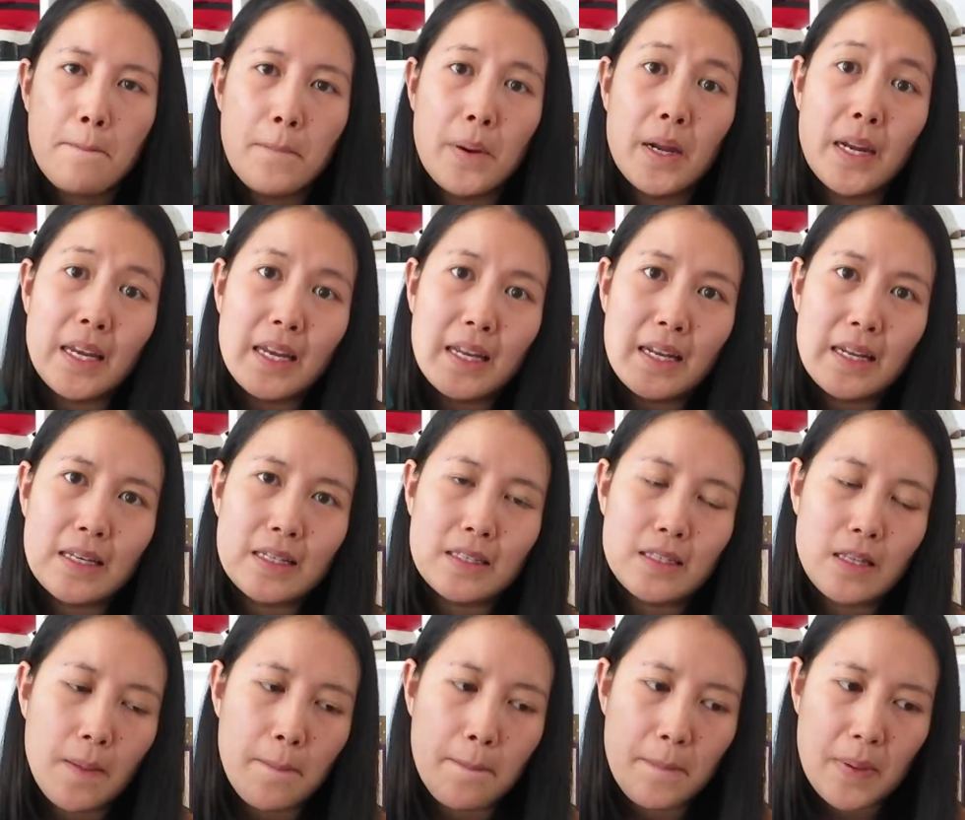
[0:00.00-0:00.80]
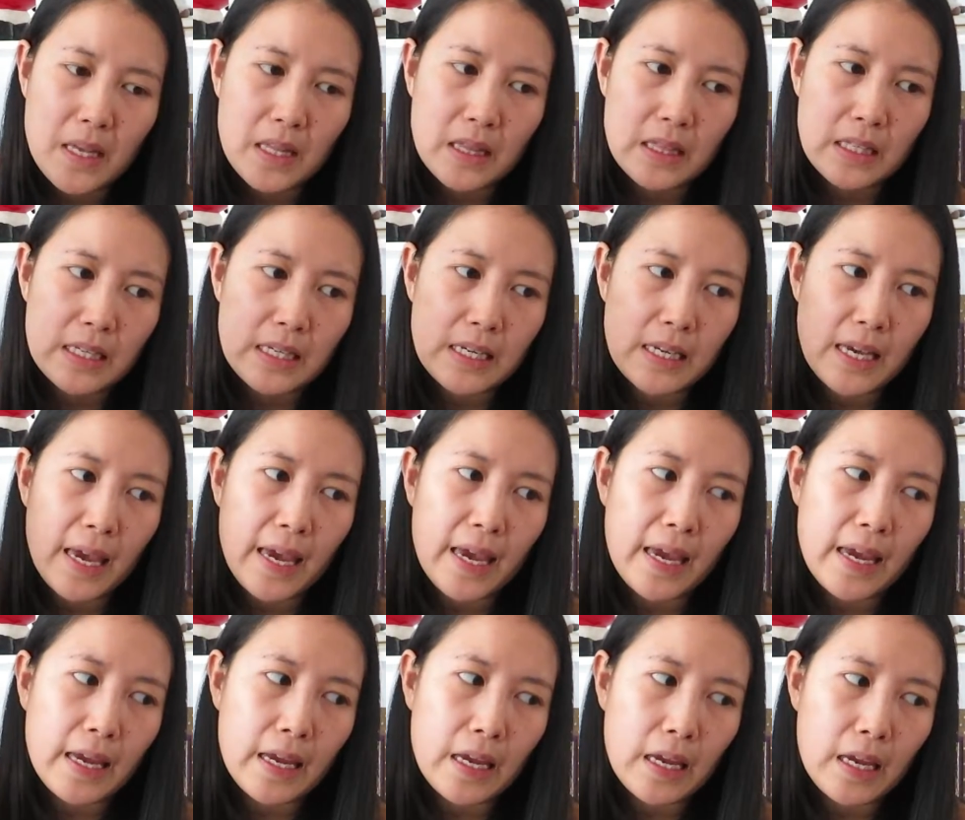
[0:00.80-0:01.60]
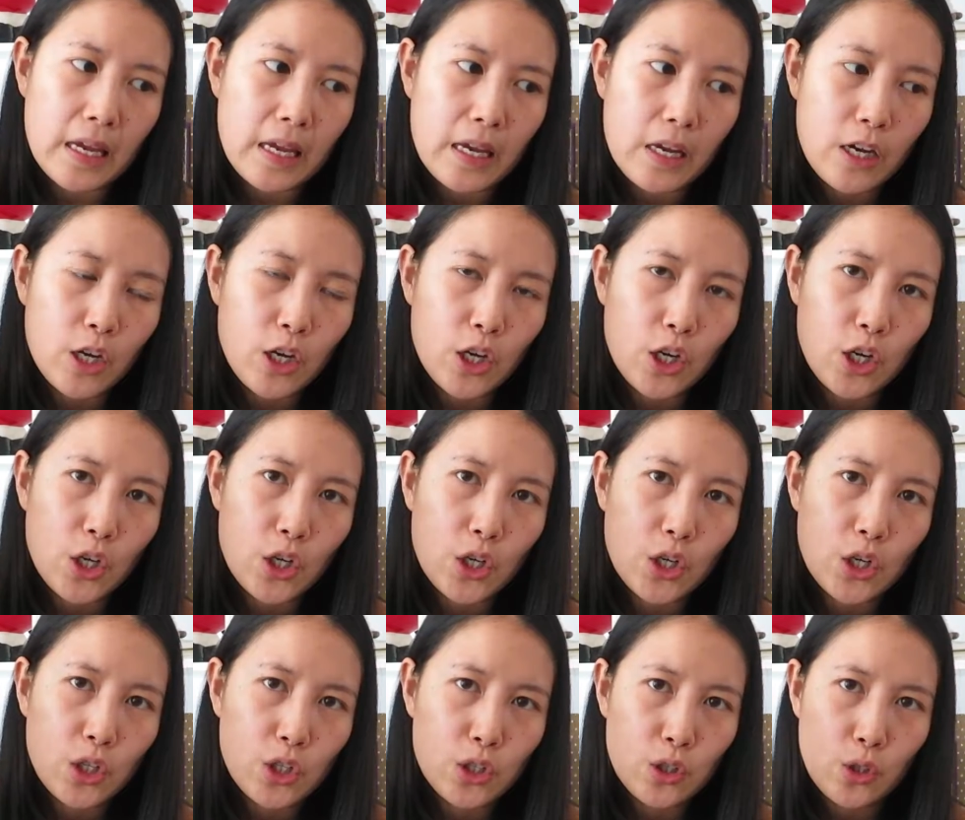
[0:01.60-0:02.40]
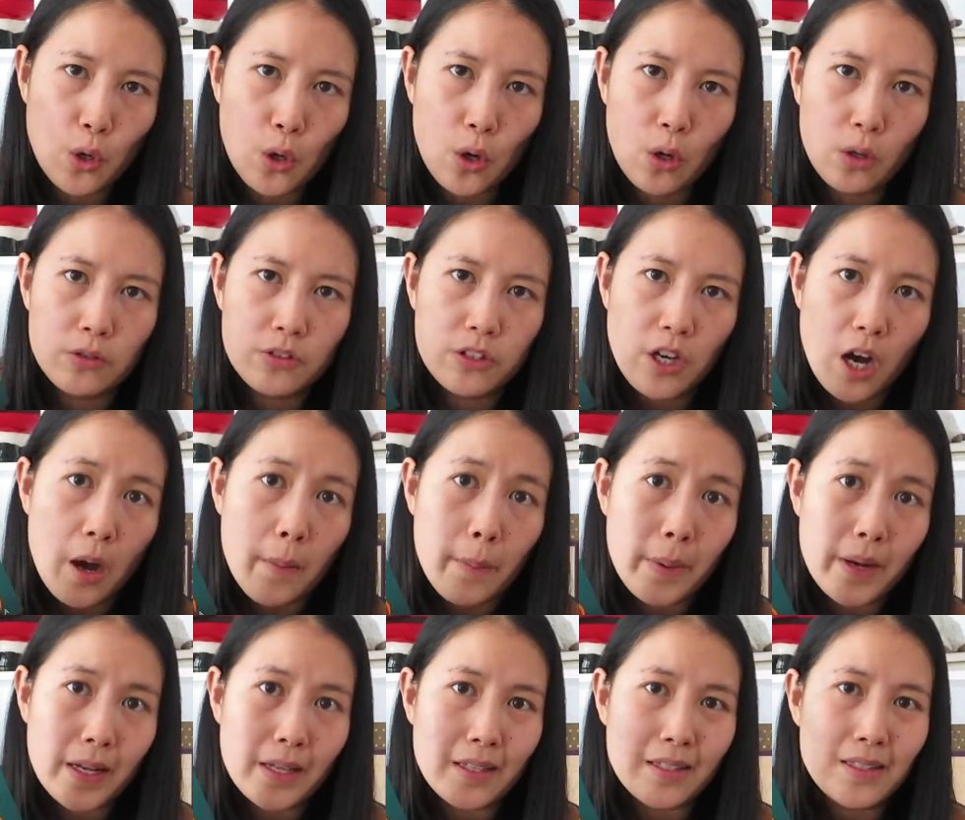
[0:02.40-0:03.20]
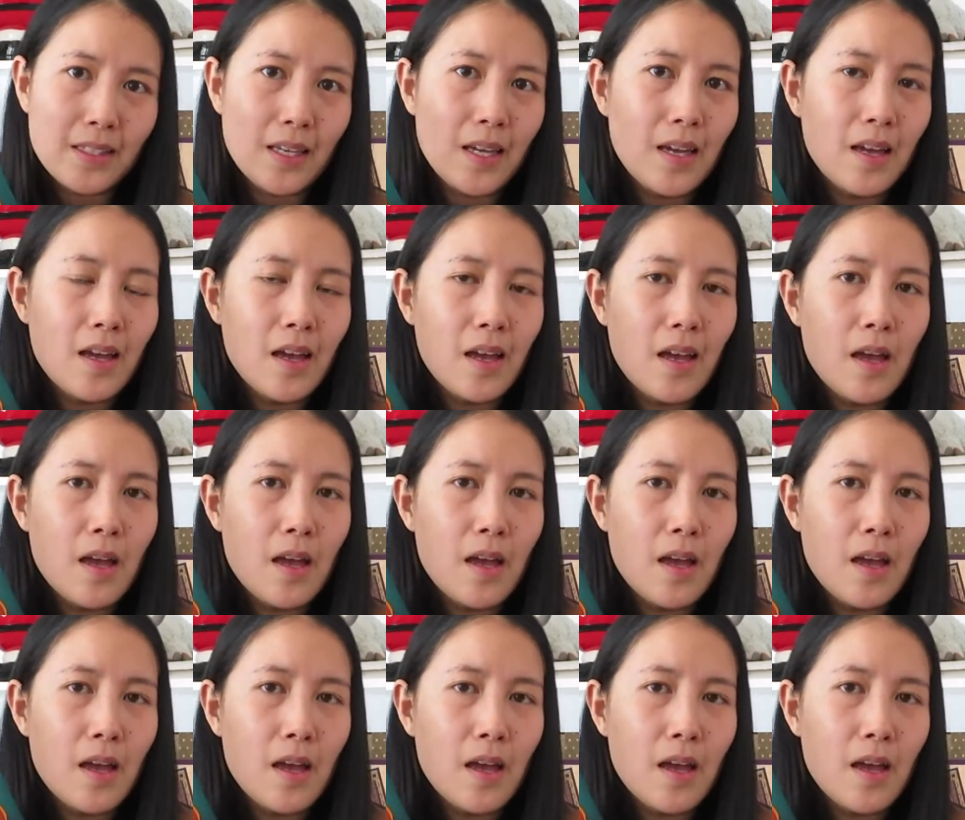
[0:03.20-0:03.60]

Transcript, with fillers: but it is mainly a girl dominant